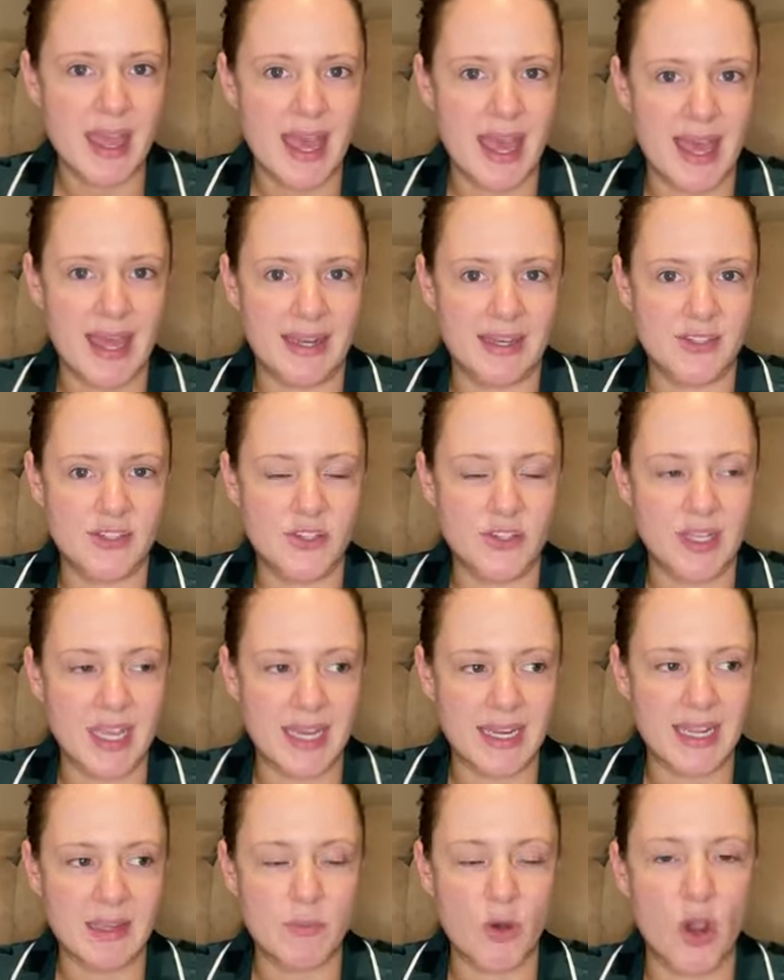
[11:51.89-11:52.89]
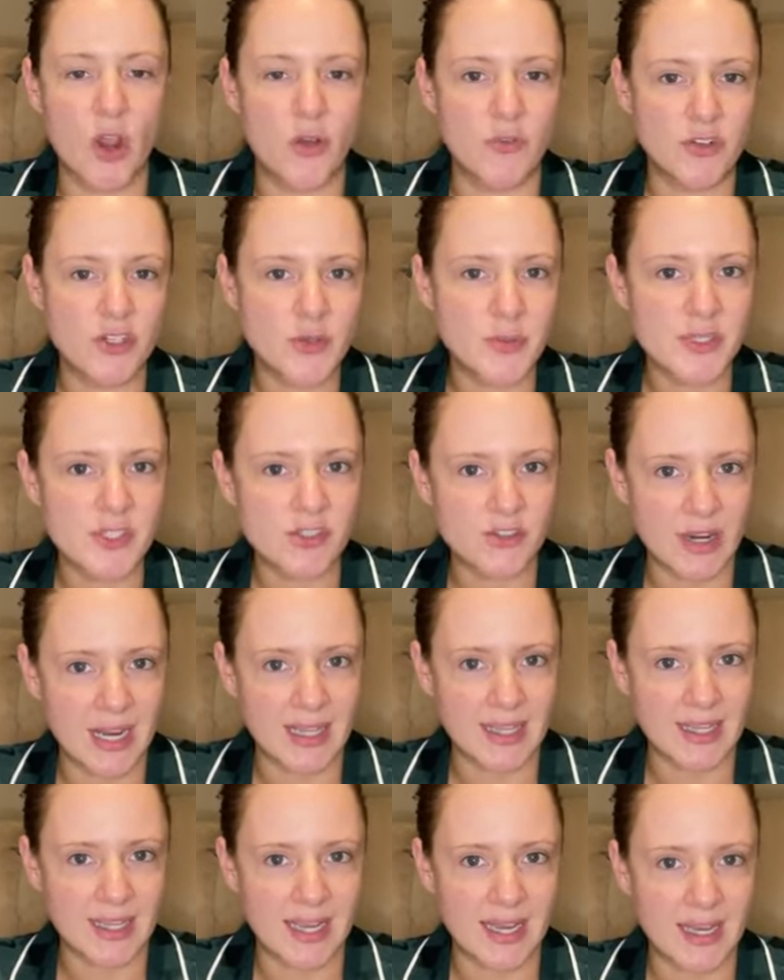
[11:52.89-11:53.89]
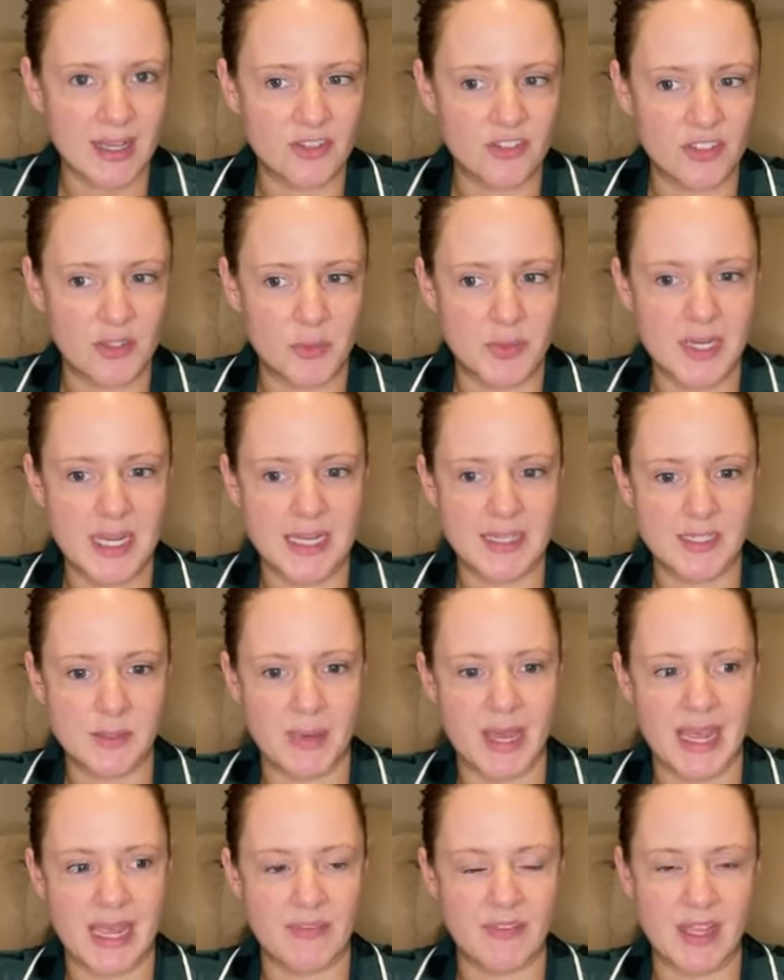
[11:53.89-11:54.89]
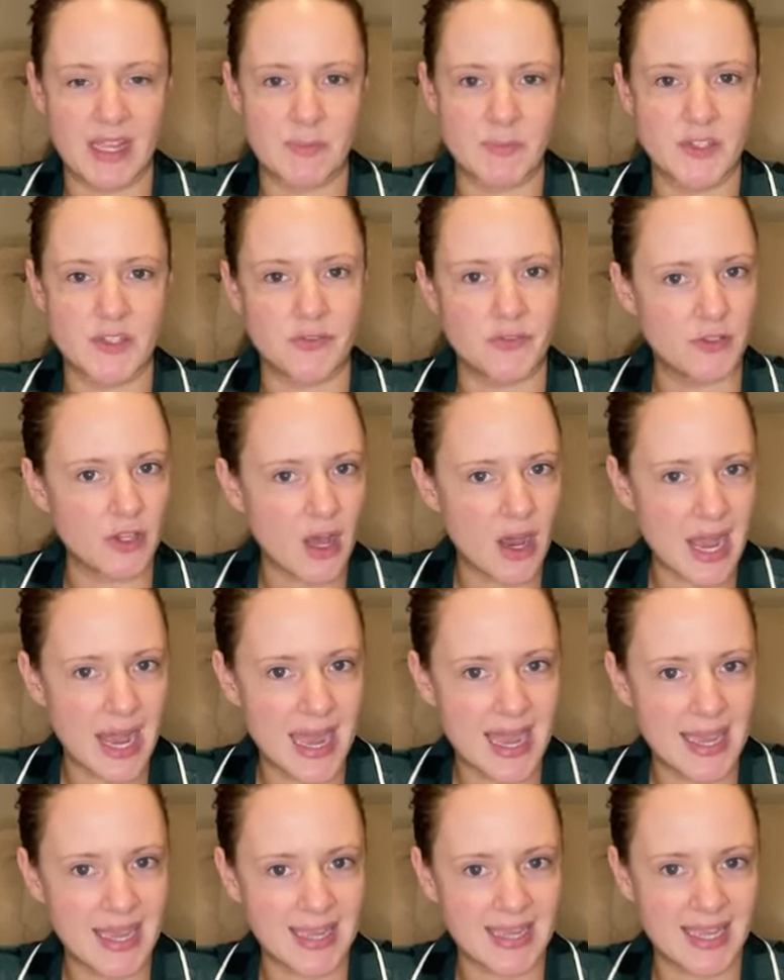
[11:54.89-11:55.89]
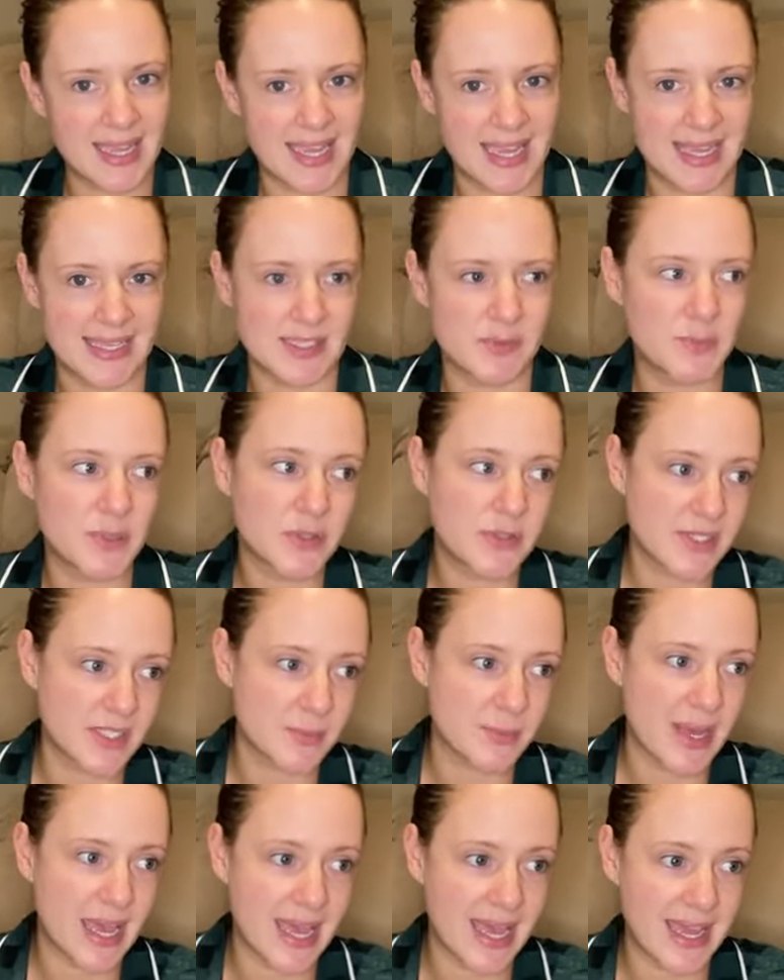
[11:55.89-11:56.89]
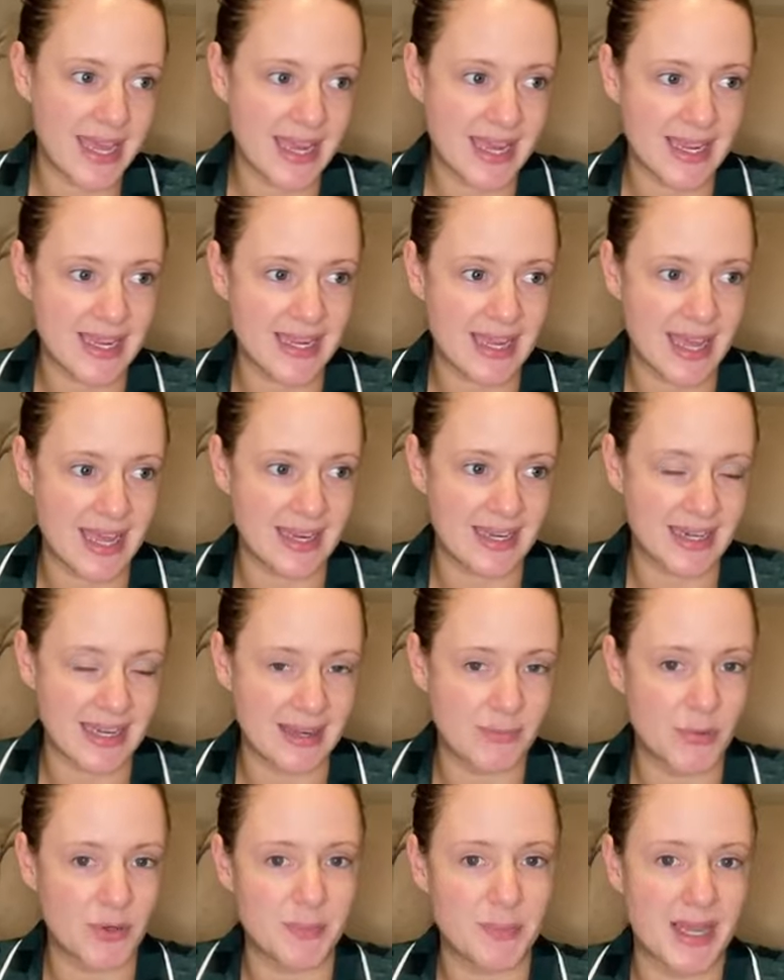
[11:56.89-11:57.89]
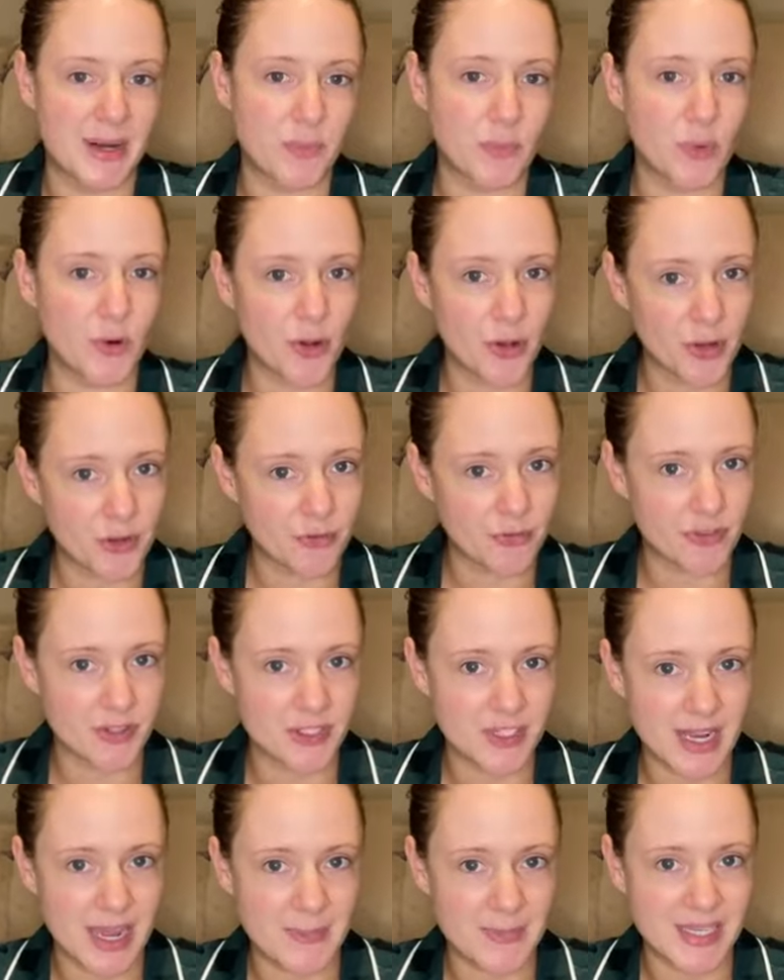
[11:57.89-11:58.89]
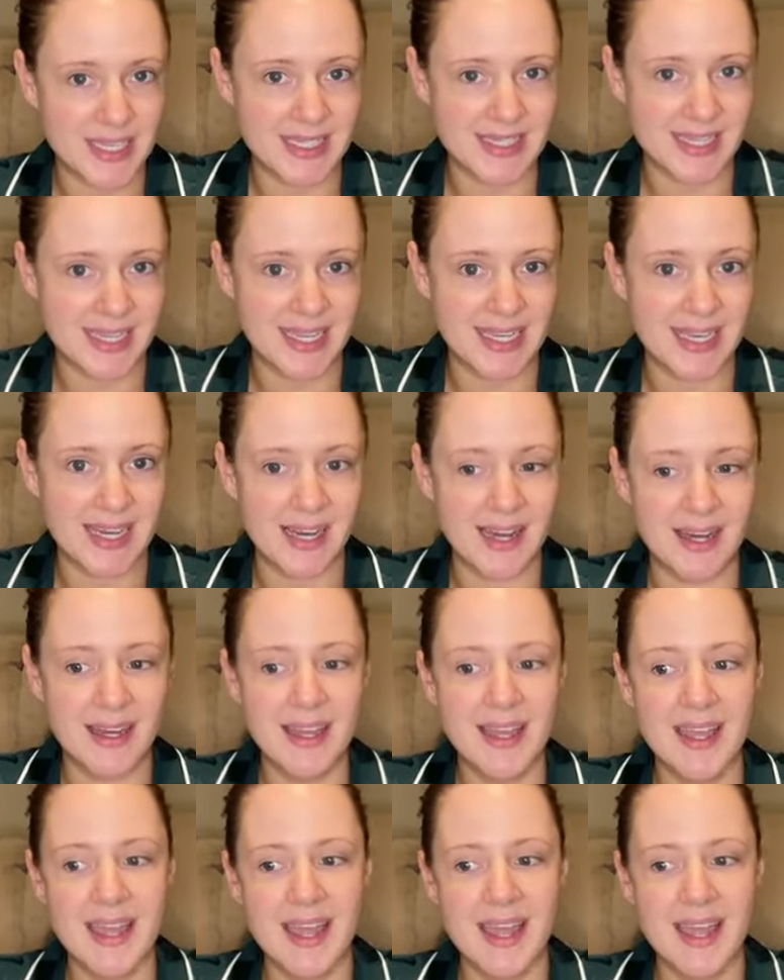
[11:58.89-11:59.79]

And to get him over to Australia, she would need to pay for him to fly. He has bills to pay and he wouldn't be able to work for the time that he's here.